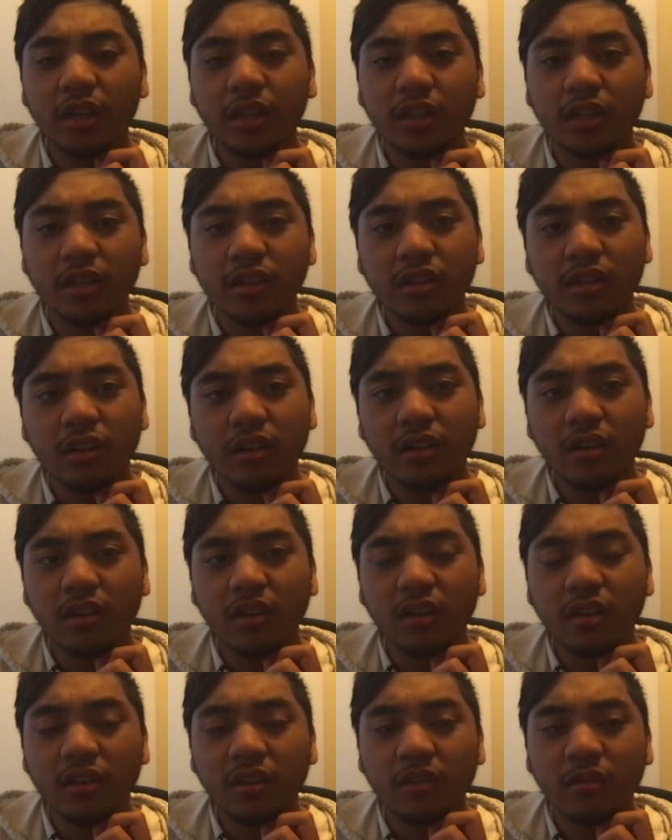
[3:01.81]
There
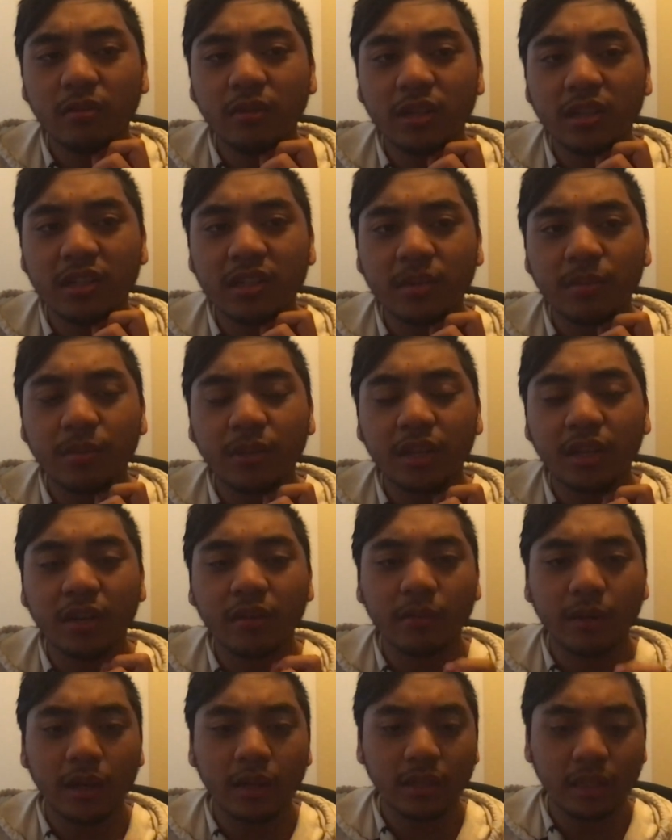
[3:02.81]
are other ways to play
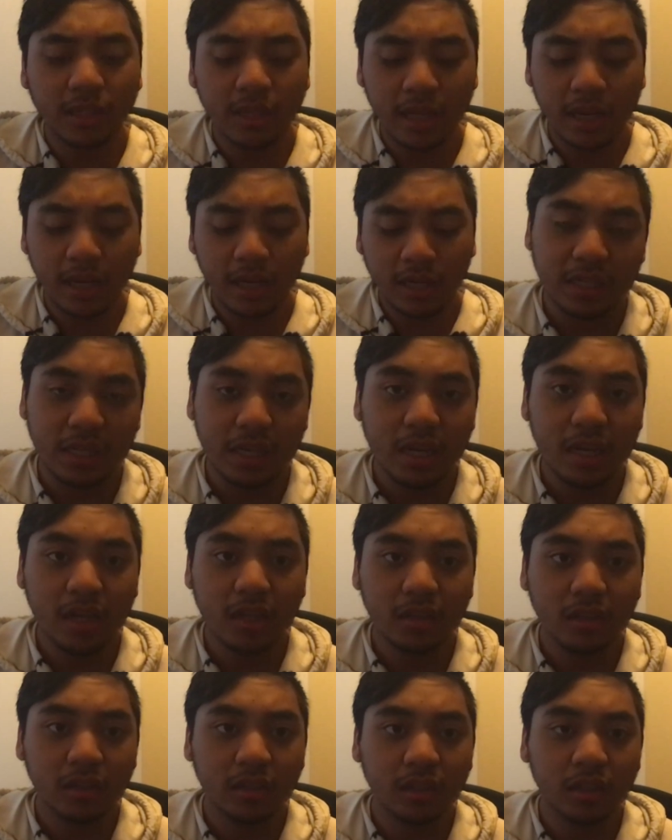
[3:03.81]
around the deck.
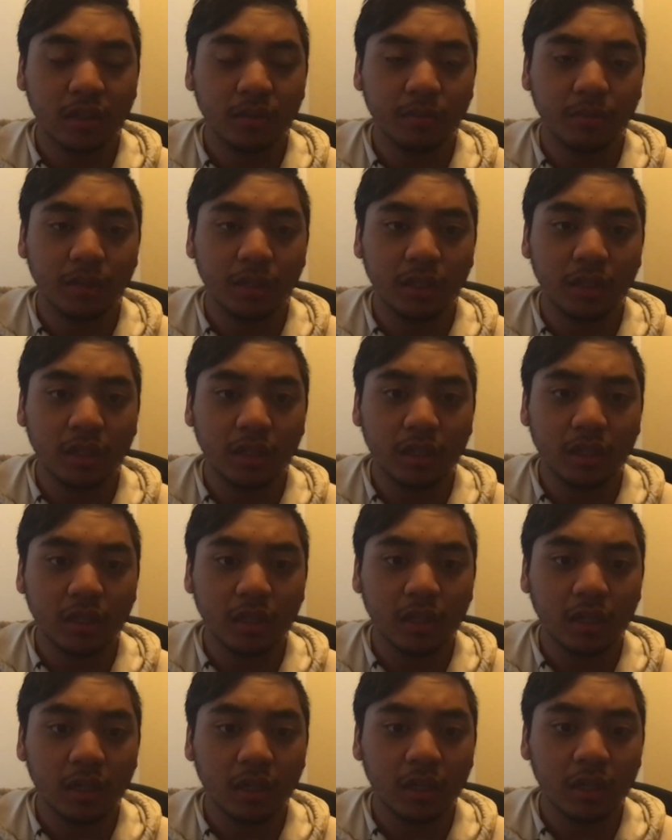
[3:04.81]
Yeah, there could be
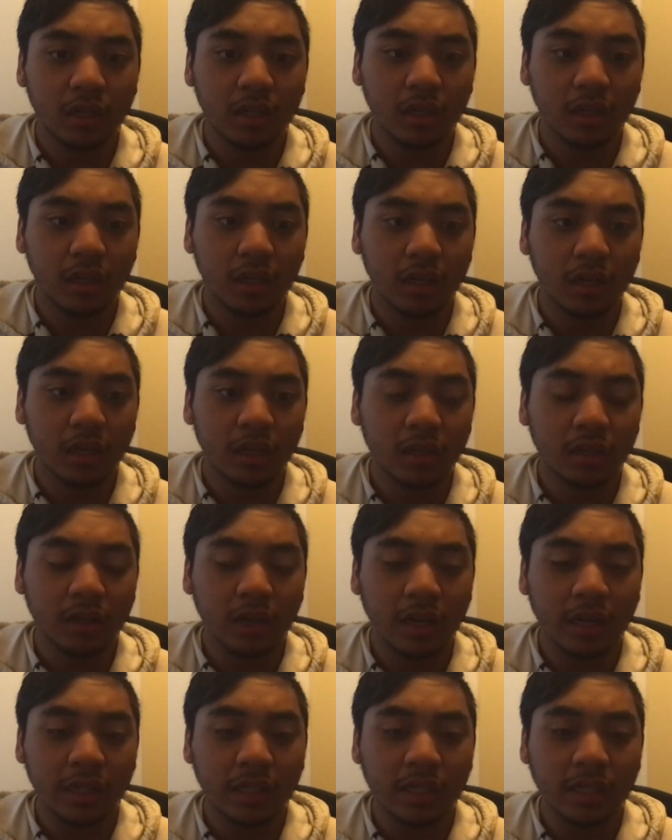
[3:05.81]
other
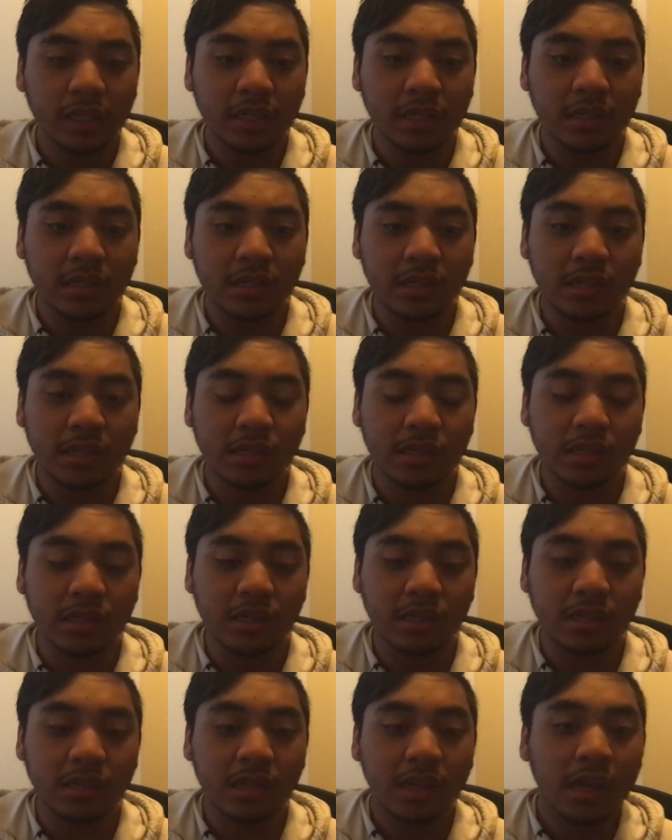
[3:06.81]
ideas. It's
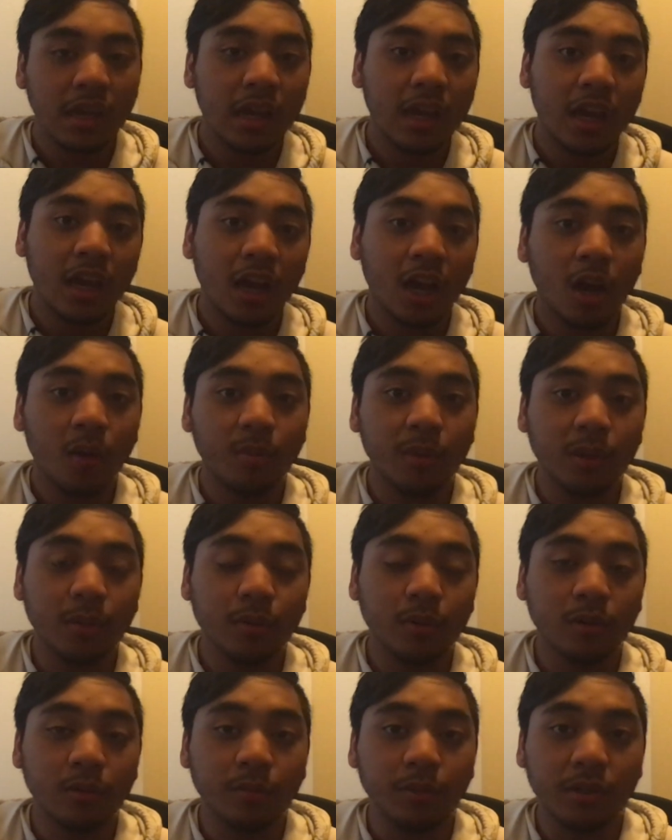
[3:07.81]
just how
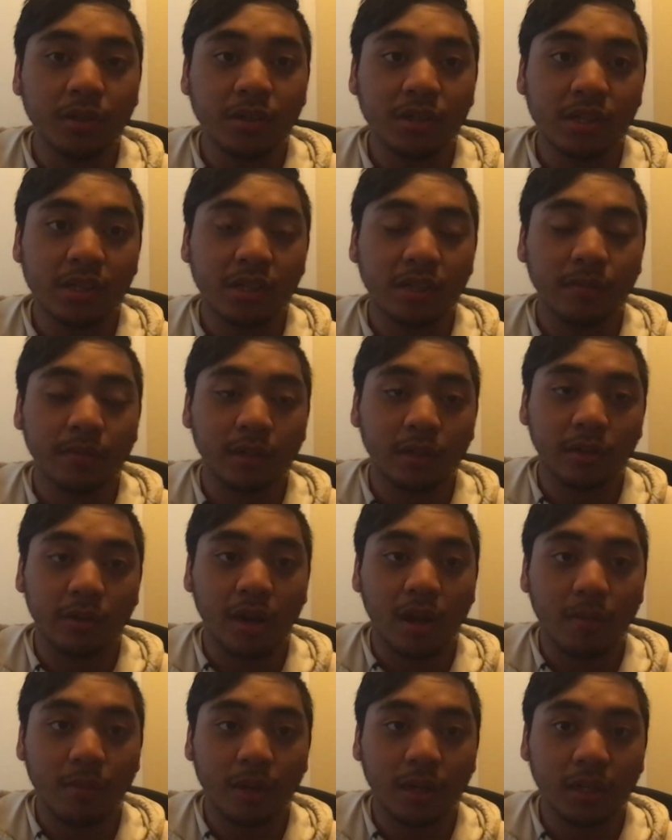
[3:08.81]
people abuse the living
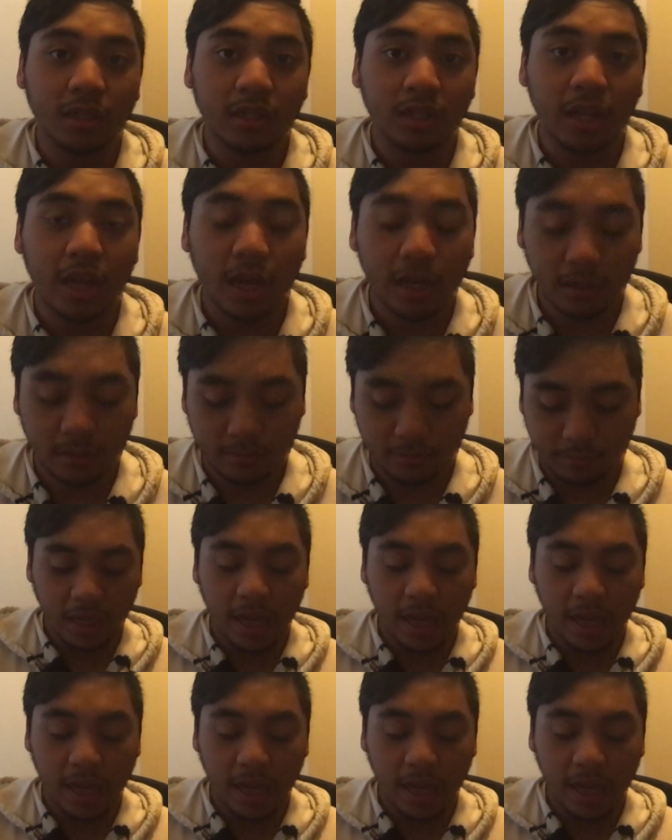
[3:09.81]
crap out of the deck.